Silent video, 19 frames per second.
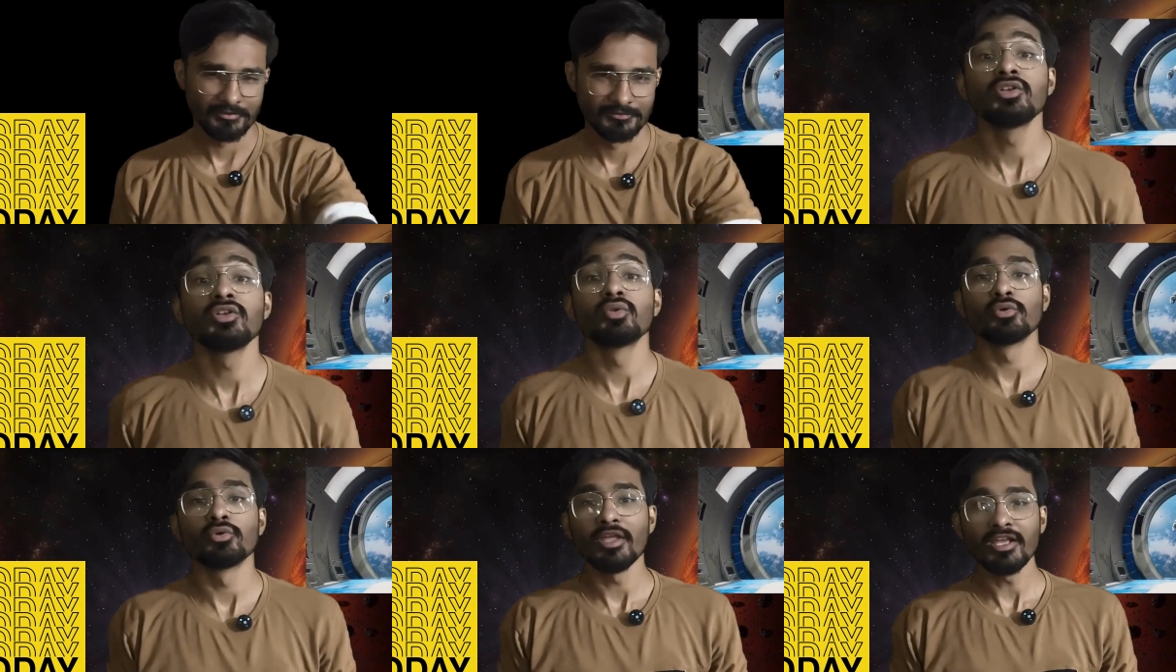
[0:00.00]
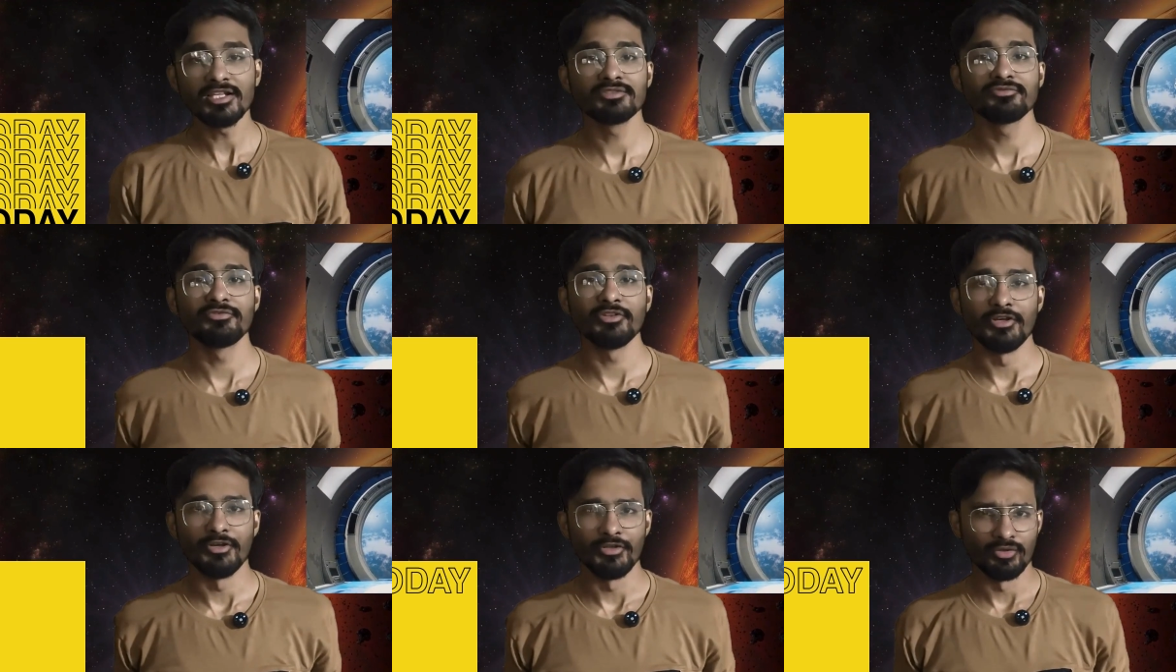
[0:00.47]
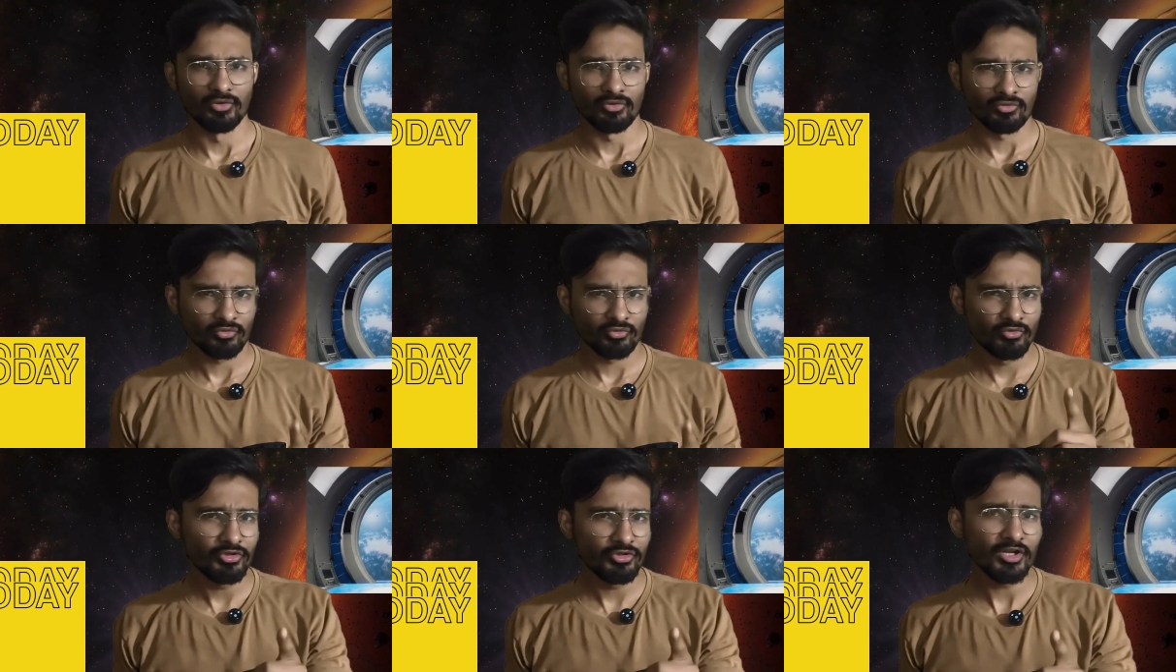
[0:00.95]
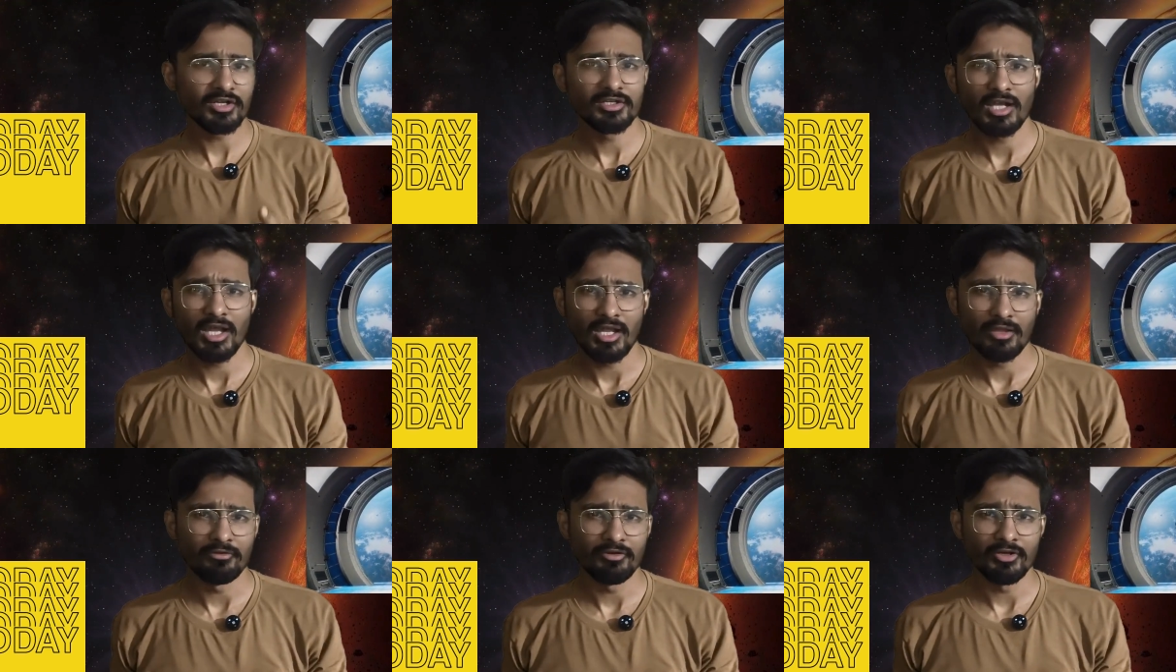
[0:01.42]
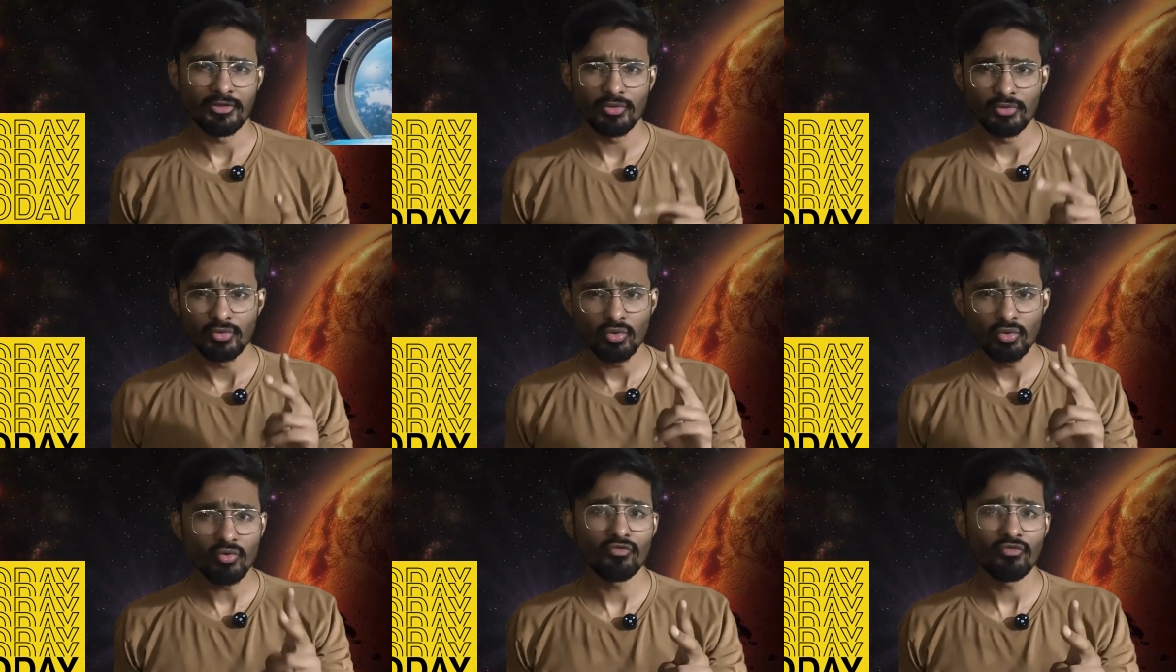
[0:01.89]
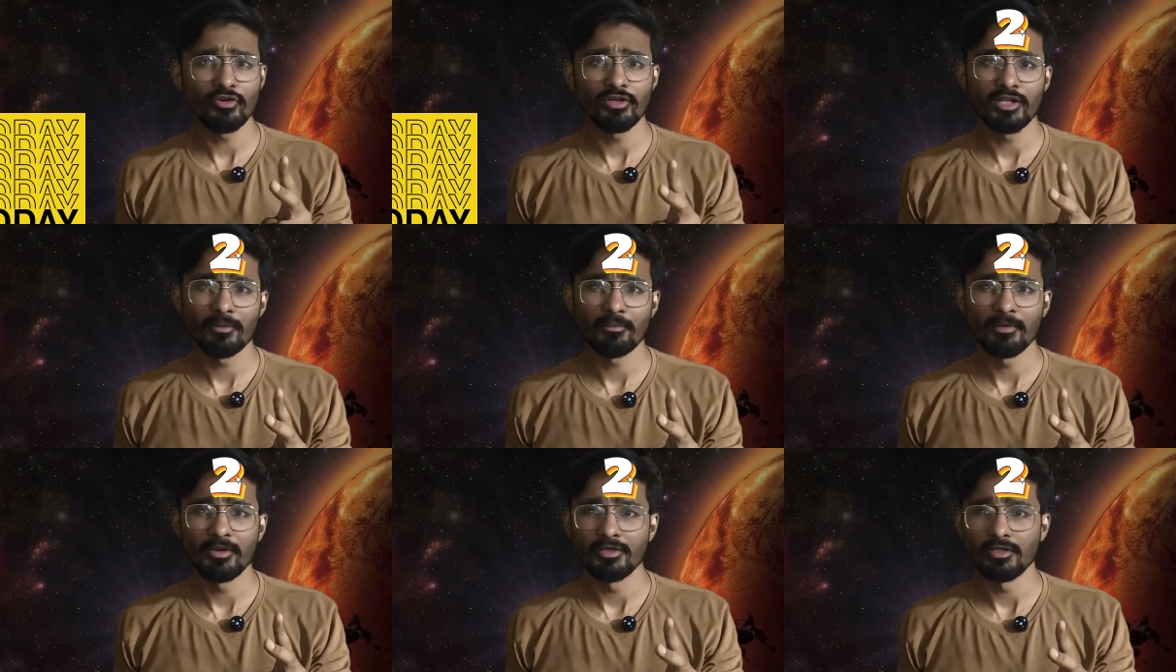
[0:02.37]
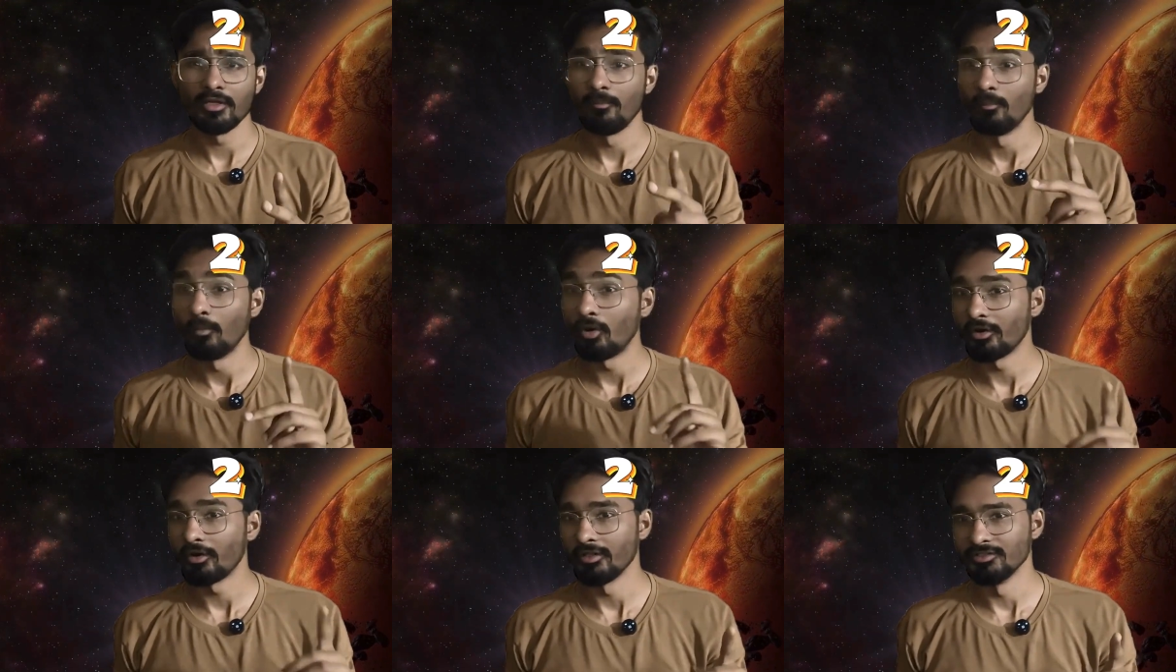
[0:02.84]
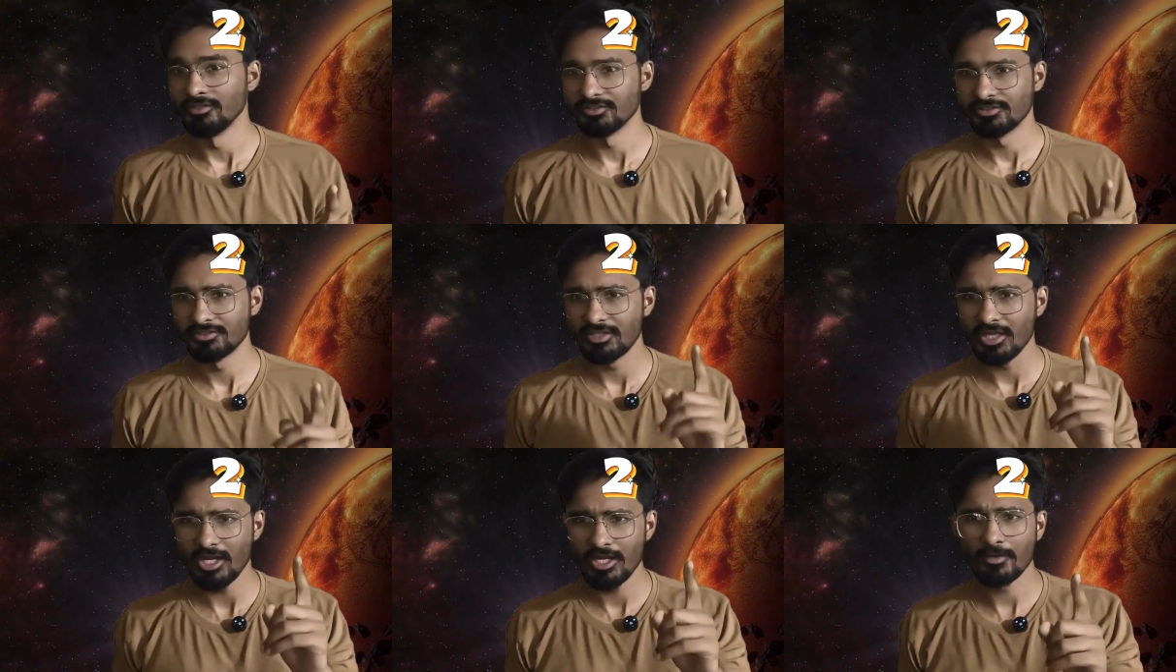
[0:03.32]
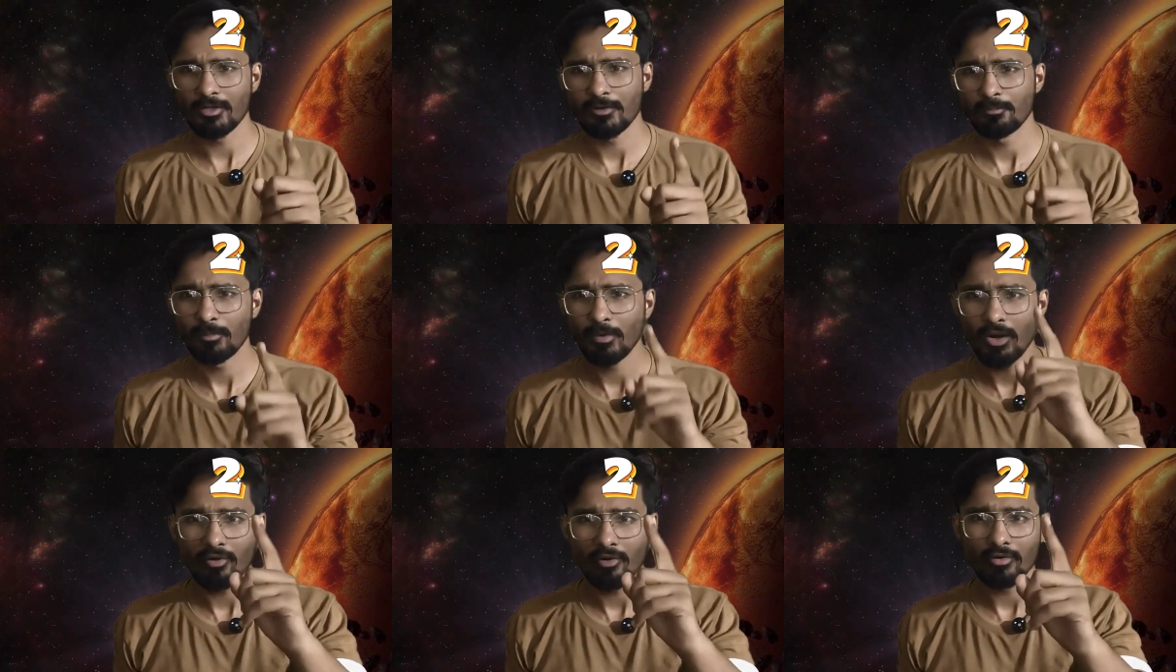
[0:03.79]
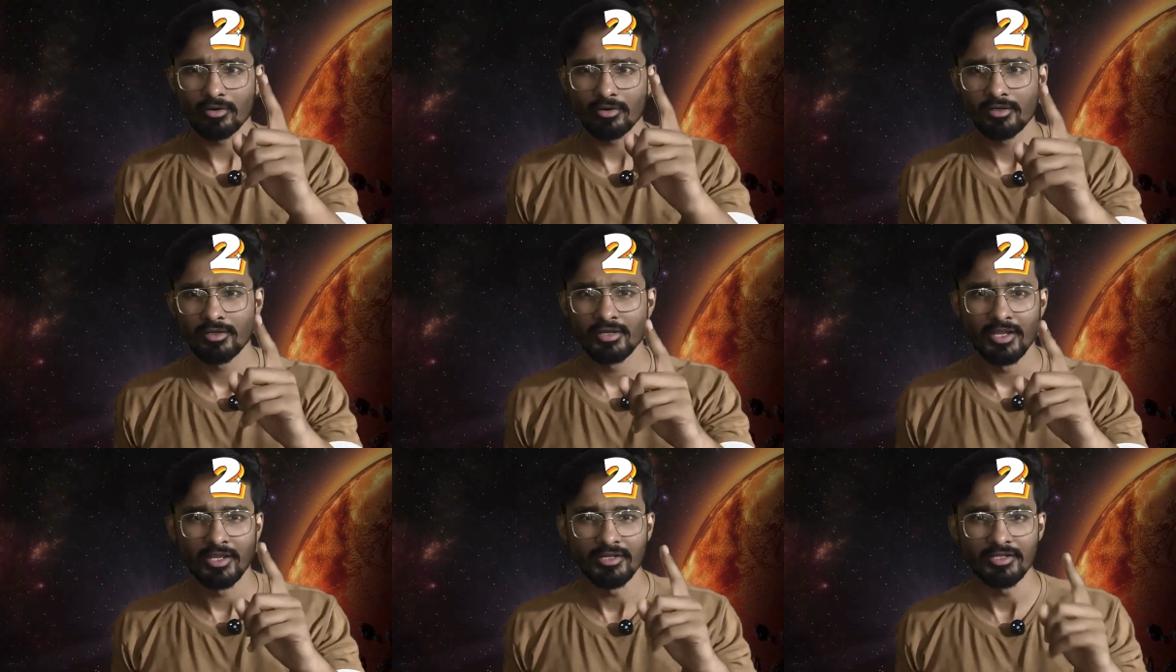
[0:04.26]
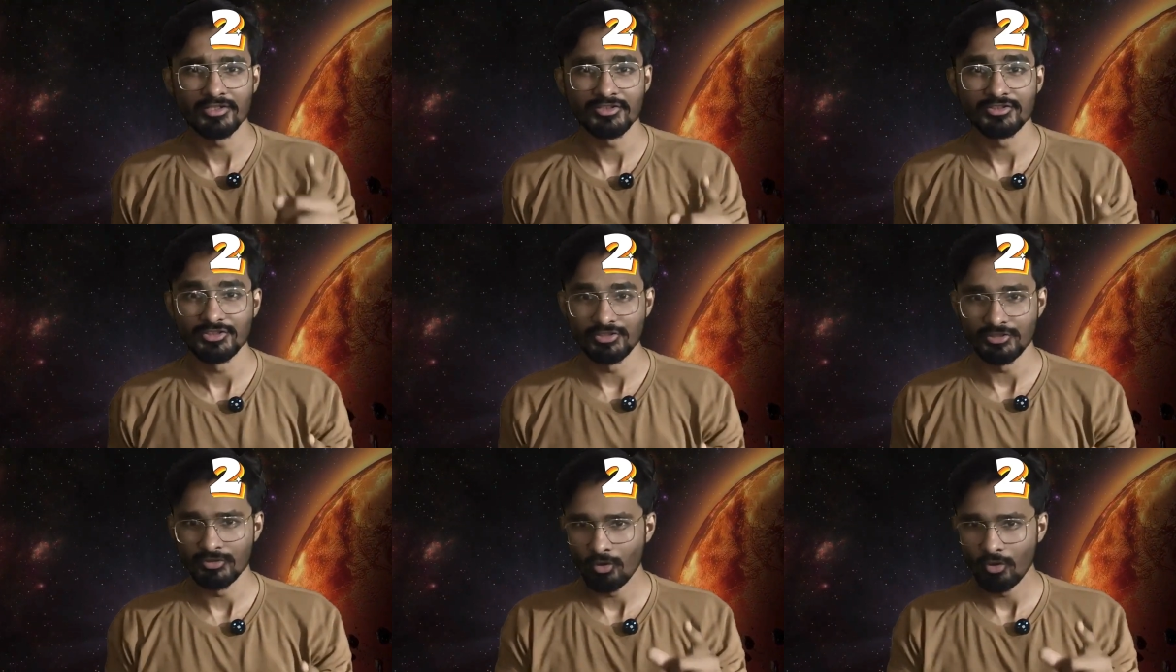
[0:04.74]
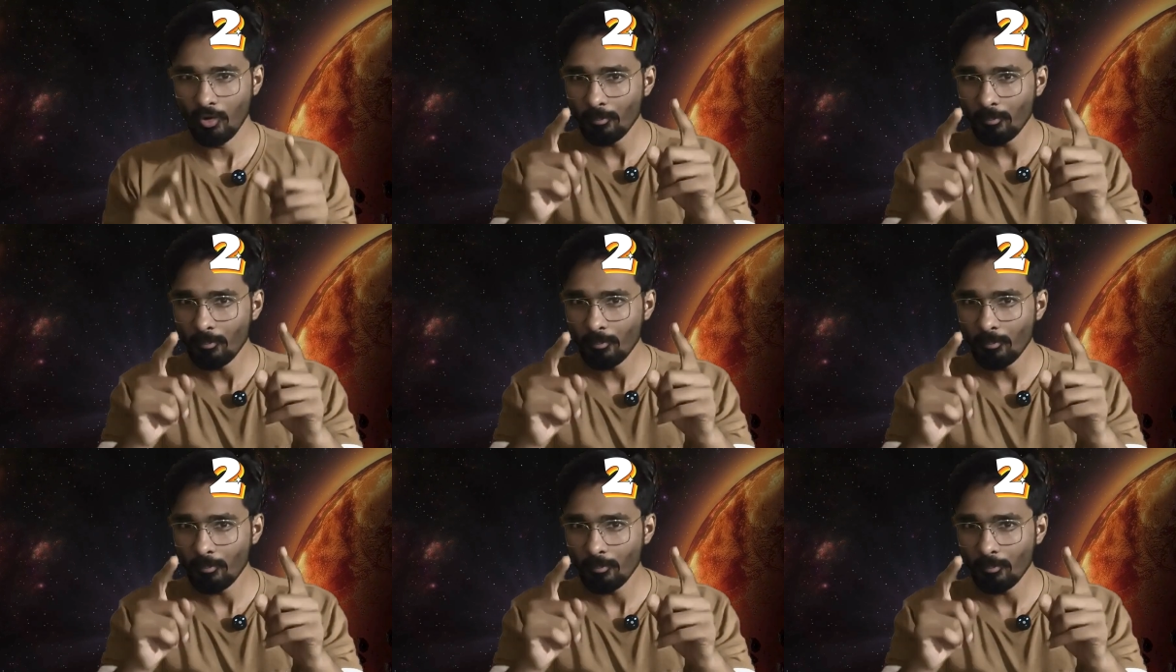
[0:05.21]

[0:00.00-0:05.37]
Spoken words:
In today's video, we are diving into two fundamental models that are power, energy,